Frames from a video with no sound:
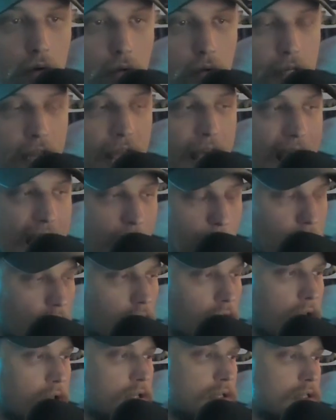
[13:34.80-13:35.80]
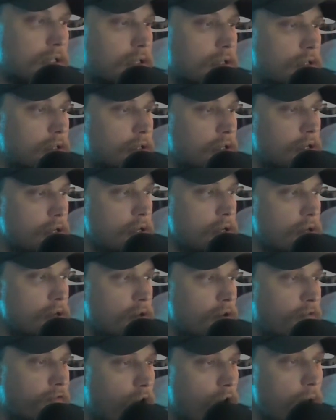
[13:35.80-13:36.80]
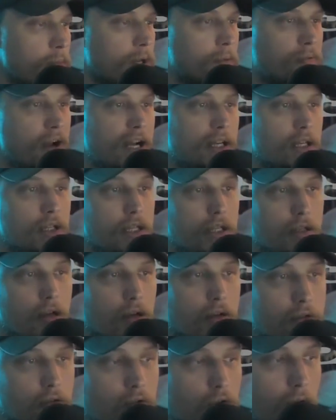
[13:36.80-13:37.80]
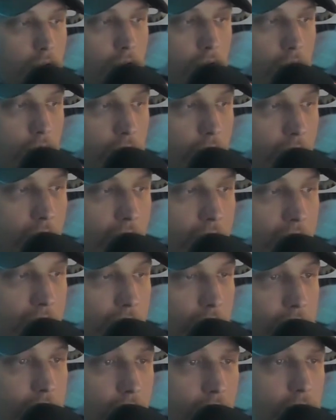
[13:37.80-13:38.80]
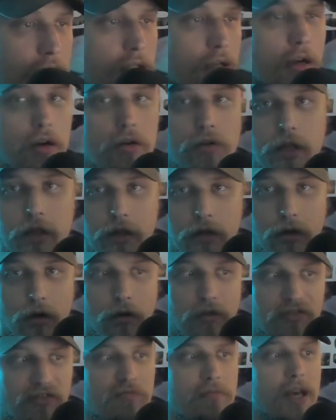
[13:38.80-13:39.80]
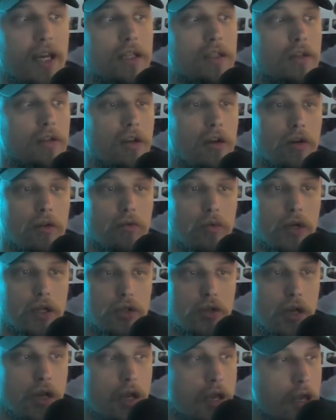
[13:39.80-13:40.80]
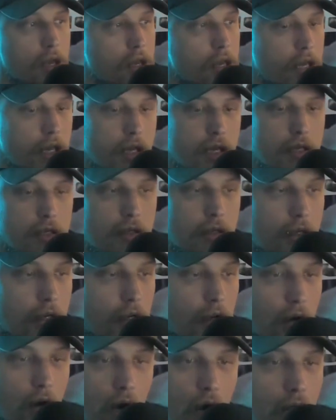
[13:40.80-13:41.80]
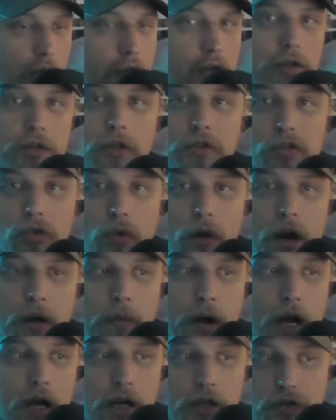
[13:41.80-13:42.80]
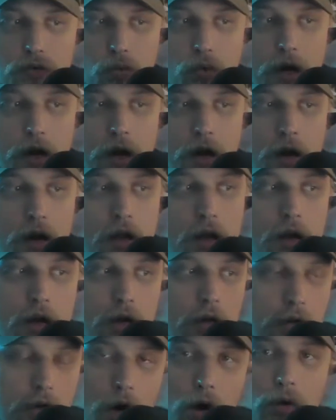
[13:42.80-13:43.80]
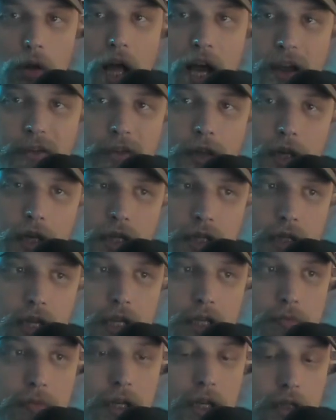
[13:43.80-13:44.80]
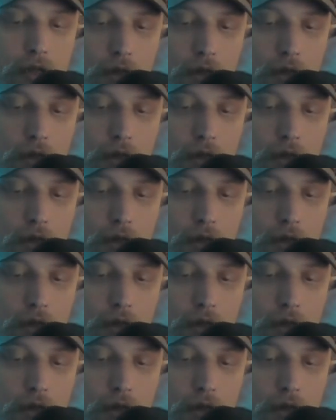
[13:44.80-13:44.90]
capitalist farming practice has also created a dead zone in the Gulf of Mexico, which is, hundreds of square miles where no life can exist because